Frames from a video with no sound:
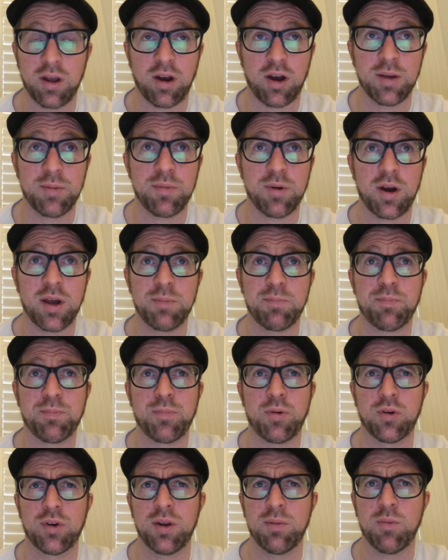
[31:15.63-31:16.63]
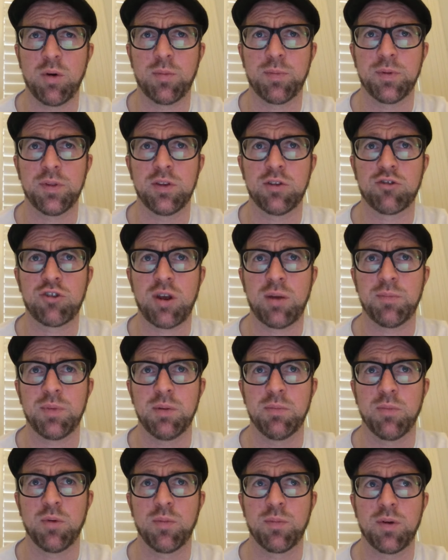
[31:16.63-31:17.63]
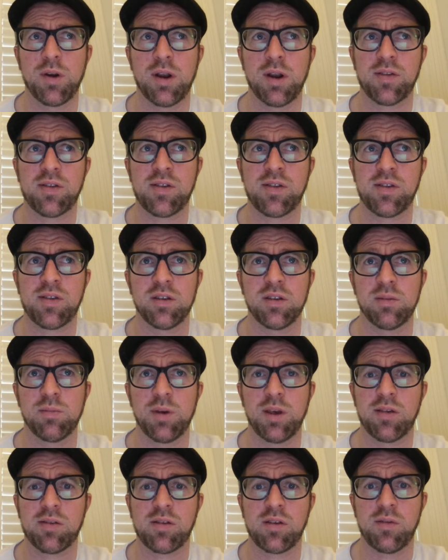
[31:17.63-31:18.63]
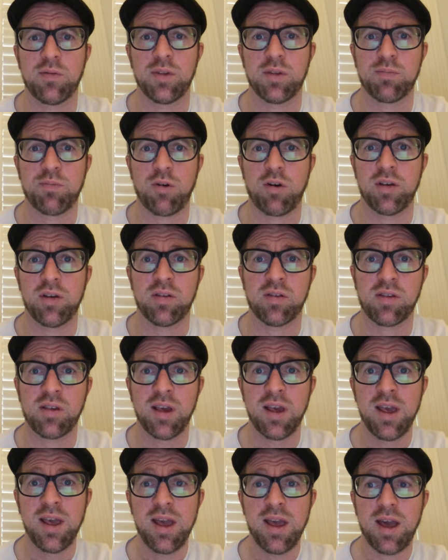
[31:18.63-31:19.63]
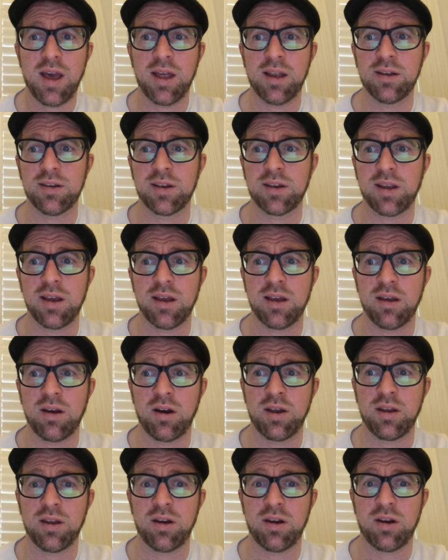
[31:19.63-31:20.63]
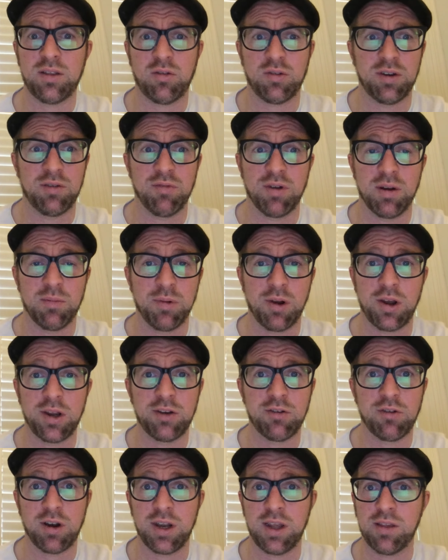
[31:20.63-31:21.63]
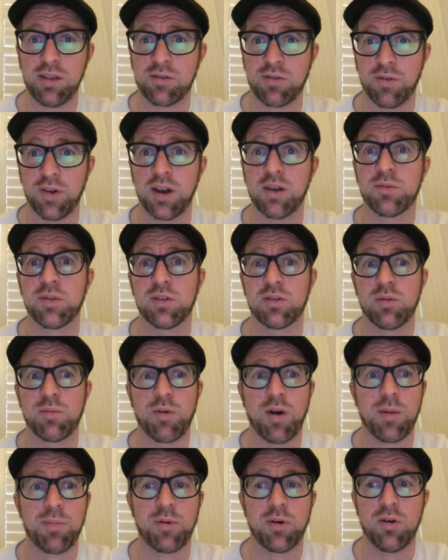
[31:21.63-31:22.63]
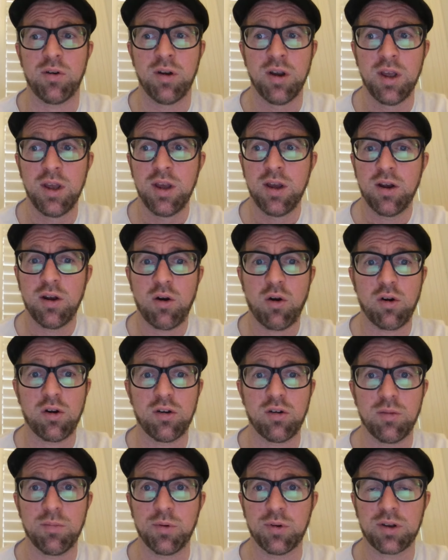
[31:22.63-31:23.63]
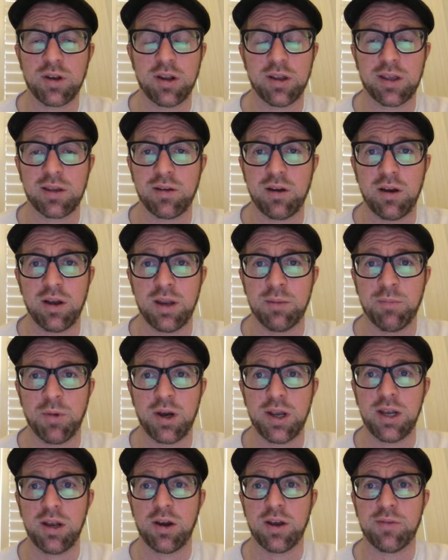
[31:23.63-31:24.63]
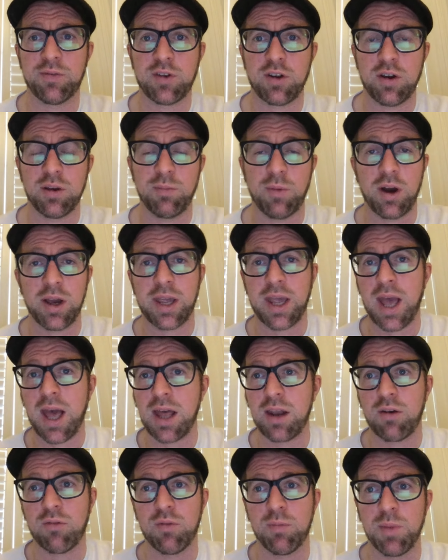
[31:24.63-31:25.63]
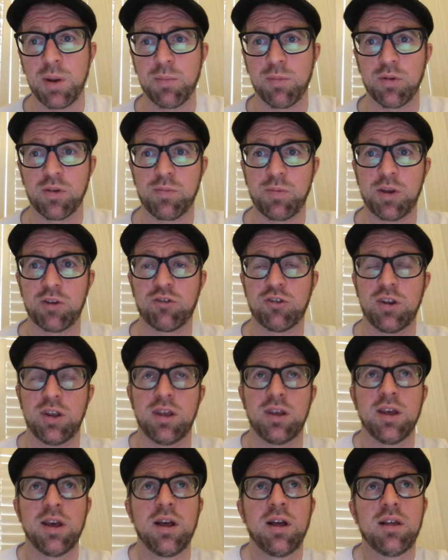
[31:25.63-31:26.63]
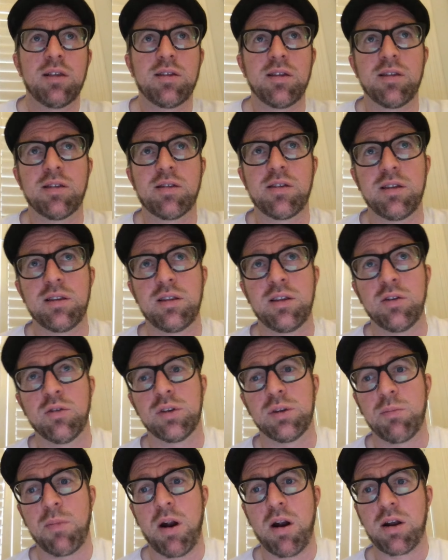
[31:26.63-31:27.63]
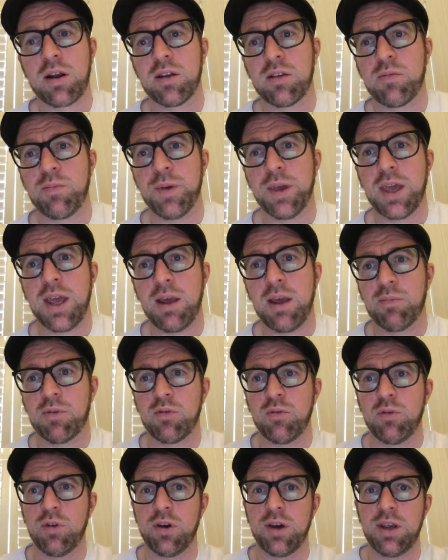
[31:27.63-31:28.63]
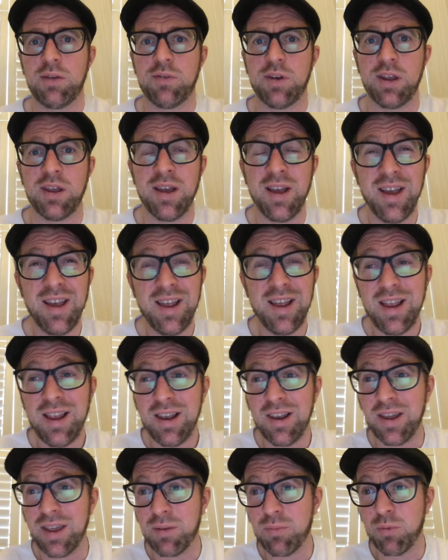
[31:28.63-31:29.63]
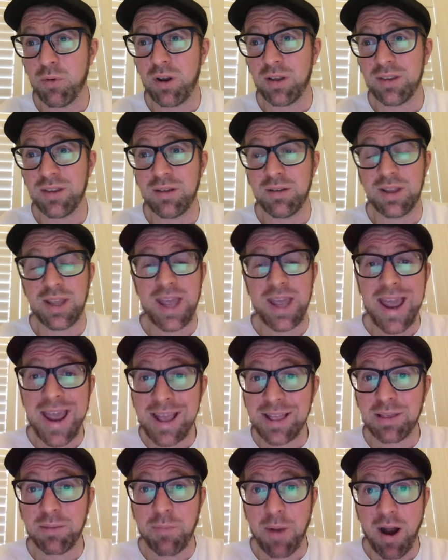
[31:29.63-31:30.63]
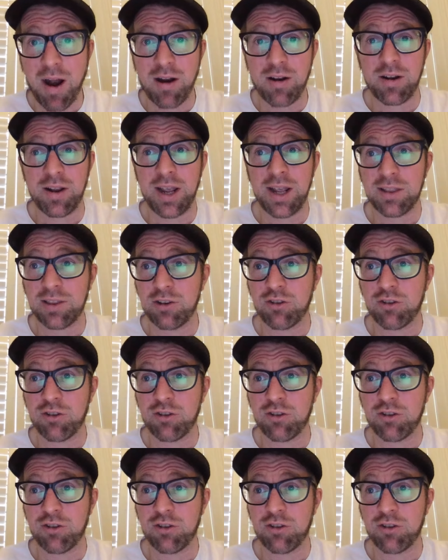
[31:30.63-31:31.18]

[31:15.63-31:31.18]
I put him up in the champion bumper last season on the basis of his price. And I thought he ran a blinder, and he's developed into a proper hurdler. But like in my lifetime, I cannot remember, especially since the markets became so lively. Like we're on the 8th